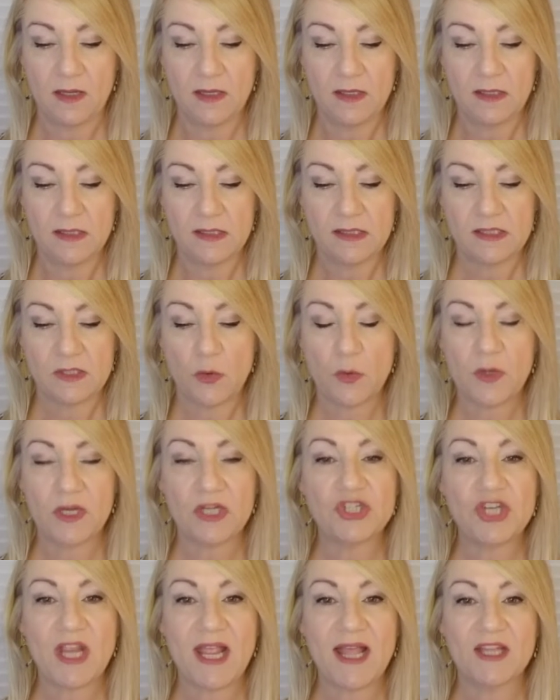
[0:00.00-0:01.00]
So I want to
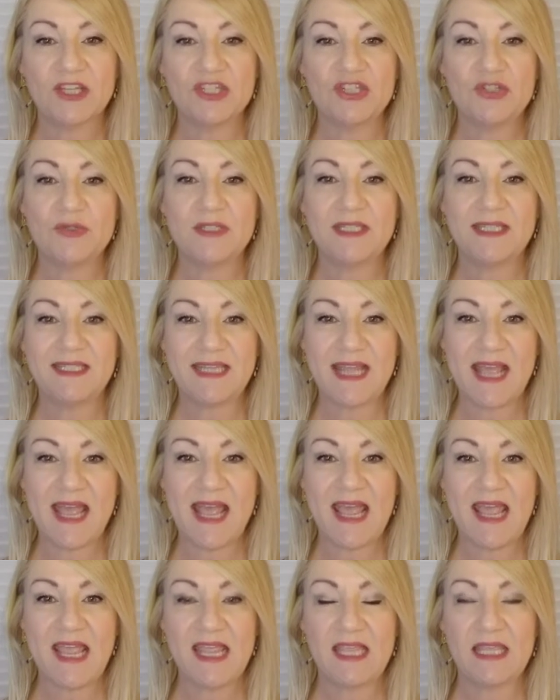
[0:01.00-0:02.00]
challenge you
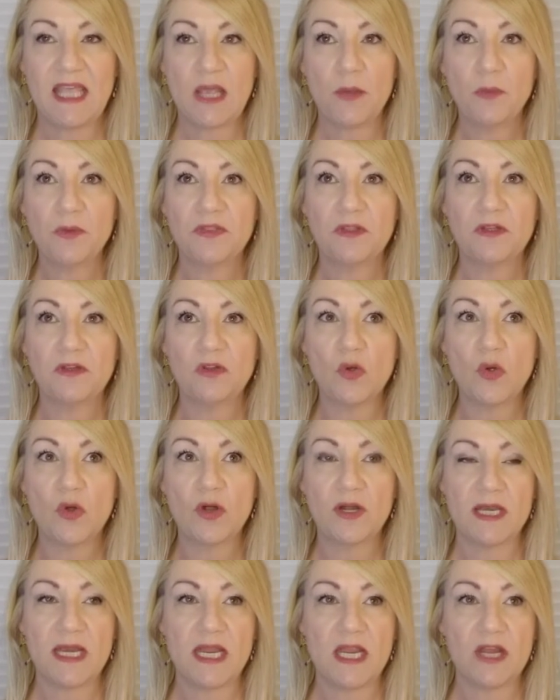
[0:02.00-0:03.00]
today get with the Lord
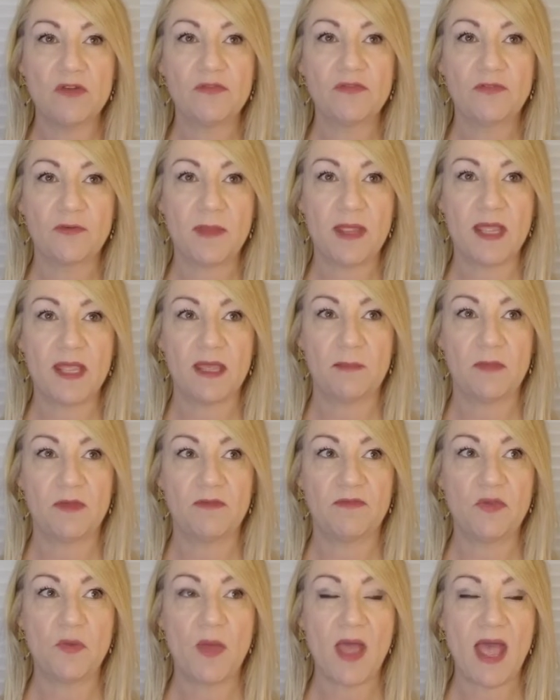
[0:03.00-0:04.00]
and hear from Him.
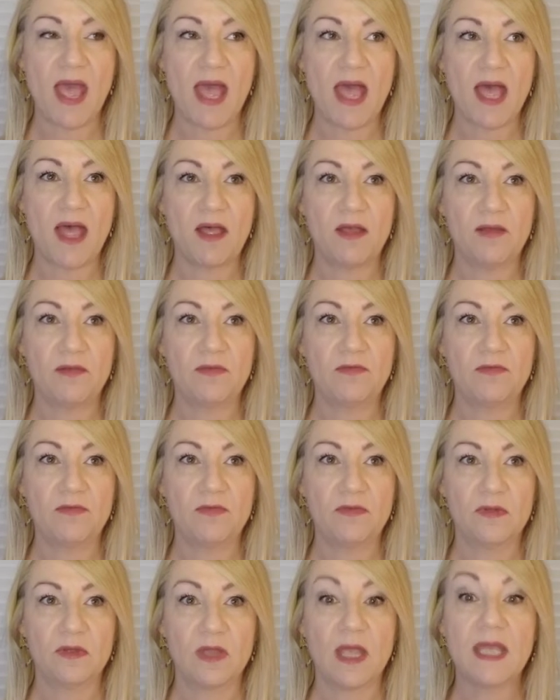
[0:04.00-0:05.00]
If you have
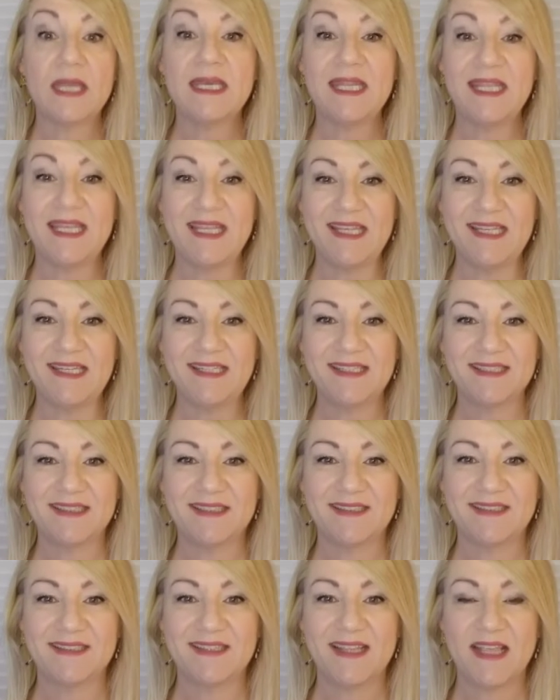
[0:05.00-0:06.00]
a need,
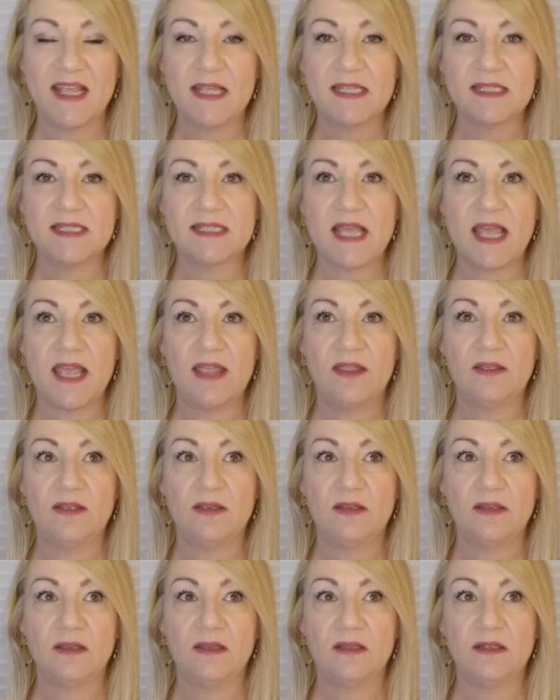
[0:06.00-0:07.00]
say,
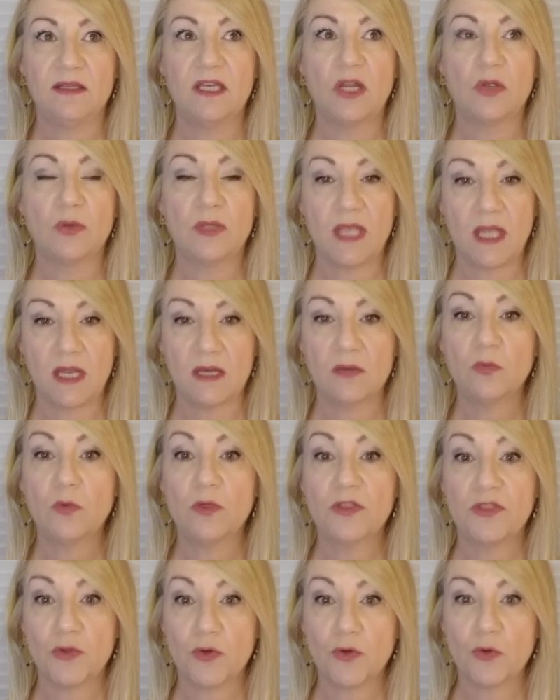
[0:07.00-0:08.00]
you know, get
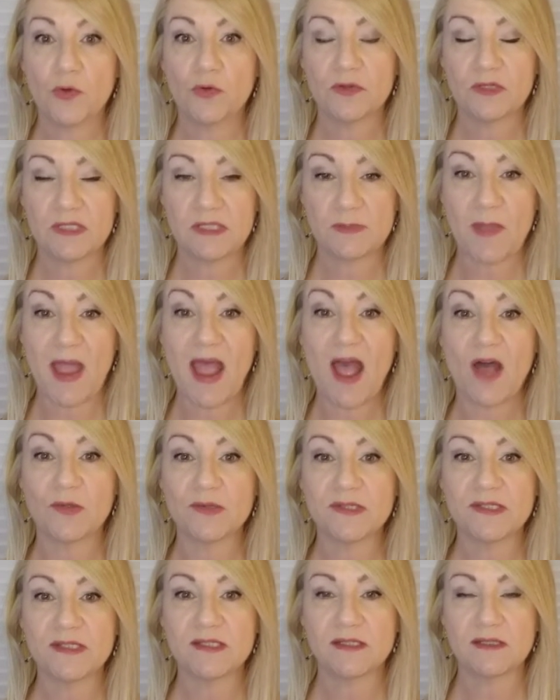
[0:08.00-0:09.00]
with your
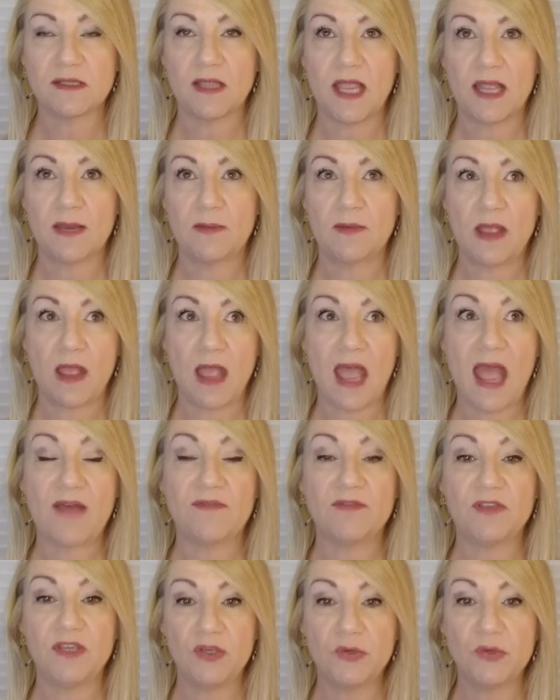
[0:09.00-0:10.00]
spouse and have
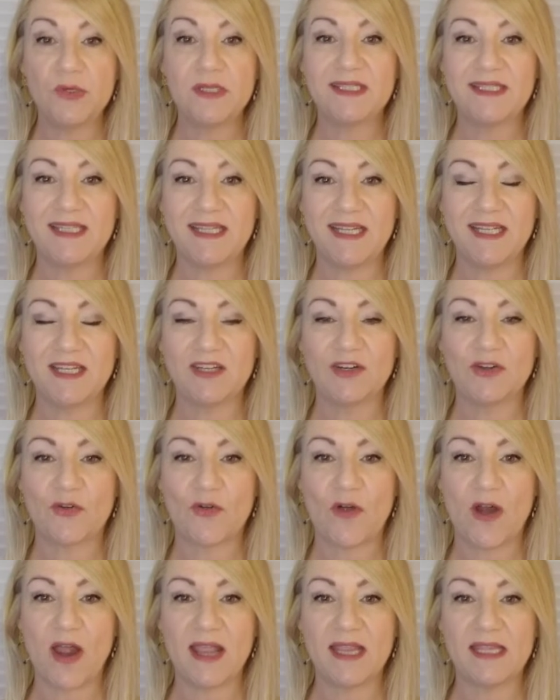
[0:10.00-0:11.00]
unity in
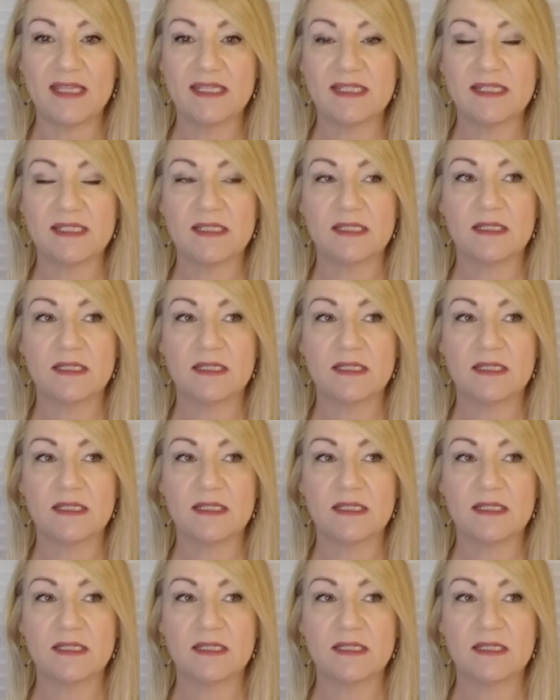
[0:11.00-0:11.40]
Christ